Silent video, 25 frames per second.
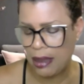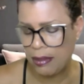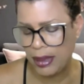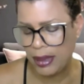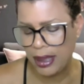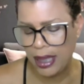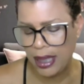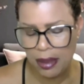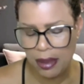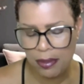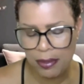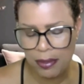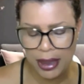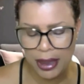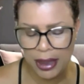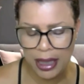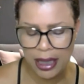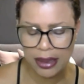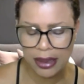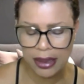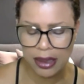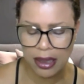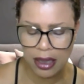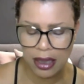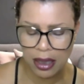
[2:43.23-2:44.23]
I'm tired of
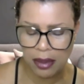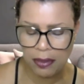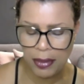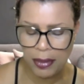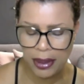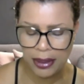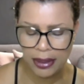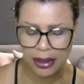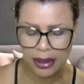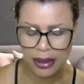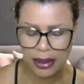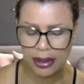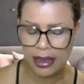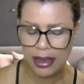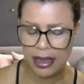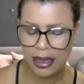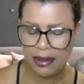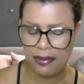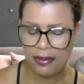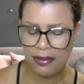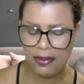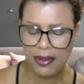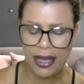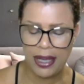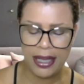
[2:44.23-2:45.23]
Milan talking about this
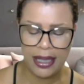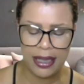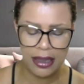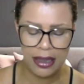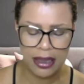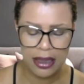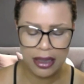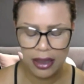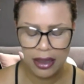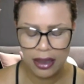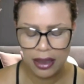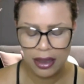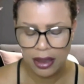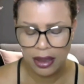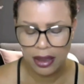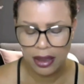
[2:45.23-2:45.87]
damn fight.